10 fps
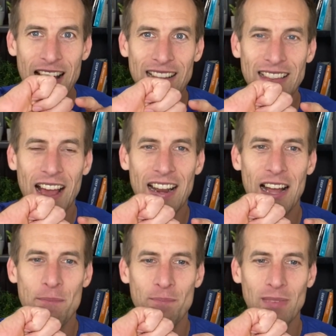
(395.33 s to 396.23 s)
That
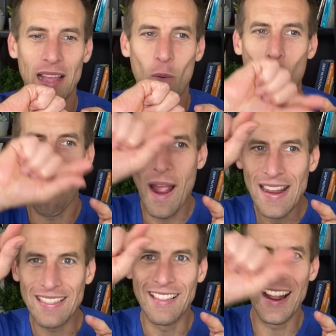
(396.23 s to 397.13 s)

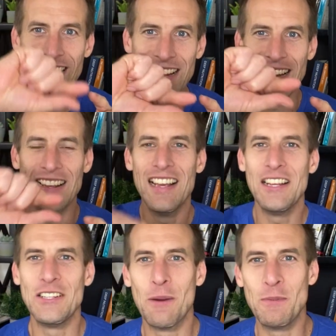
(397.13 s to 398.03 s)
white lining,
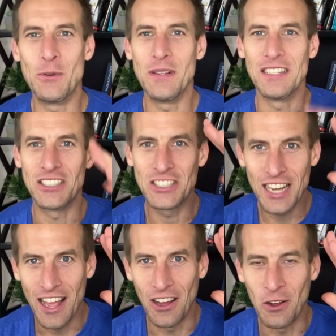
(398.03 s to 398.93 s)
between the
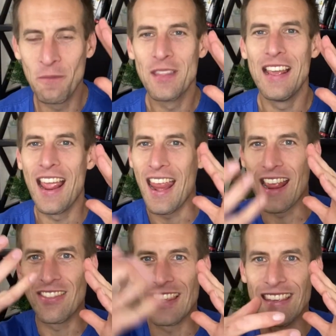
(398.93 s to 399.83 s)
shell
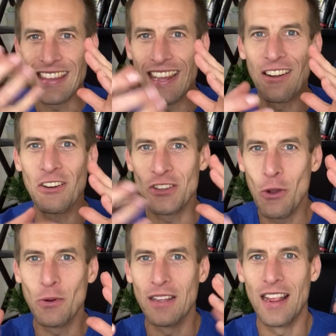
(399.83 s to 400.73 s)
and the inner
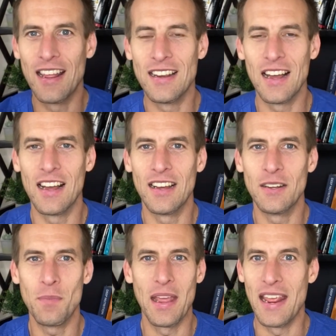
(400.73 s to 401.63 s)
yolk and
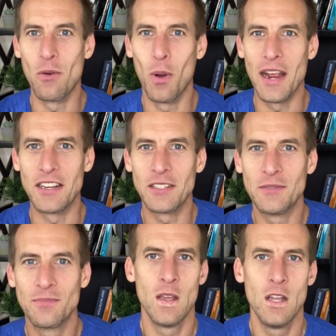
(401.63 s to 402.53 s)
egg white.
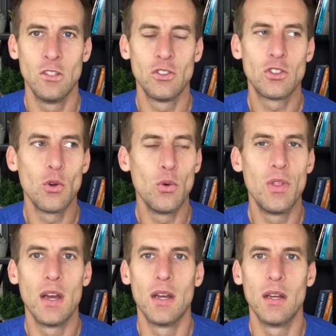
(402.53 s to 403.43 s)
So
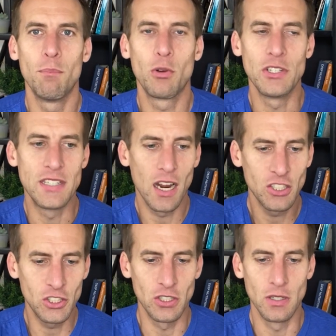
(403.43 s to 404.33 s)
the
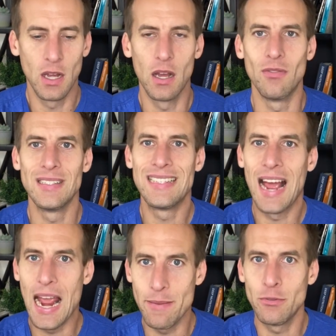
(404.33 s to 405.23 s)
production of
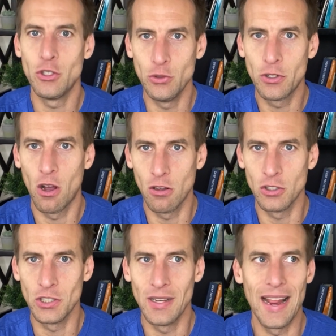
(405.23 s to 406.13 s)
type 2
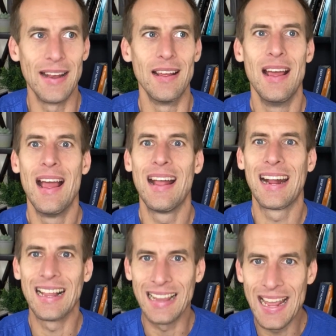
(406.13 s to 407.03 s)
collagen and
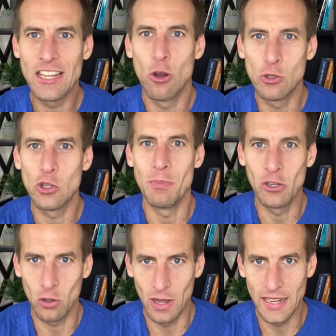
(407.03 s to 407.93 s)

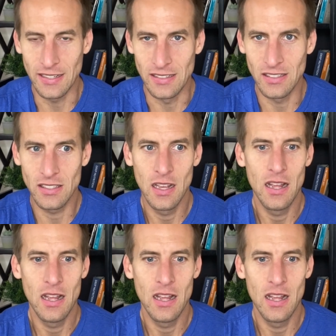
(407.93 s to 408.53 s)
glycosaminoglycans